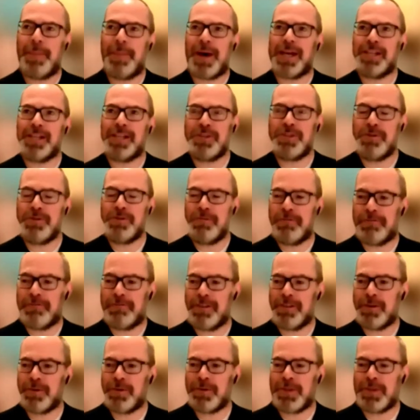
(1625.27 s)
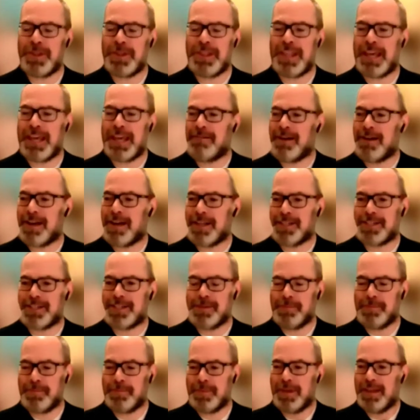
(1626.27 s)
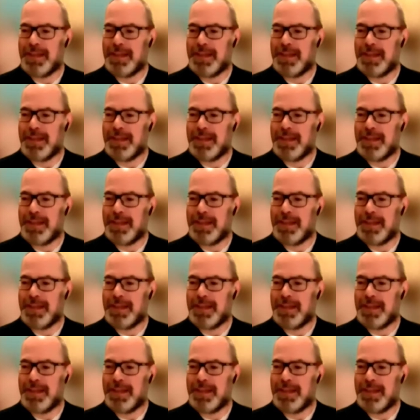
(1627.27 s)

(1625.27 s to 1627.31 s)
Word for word: But I do feel that there are some,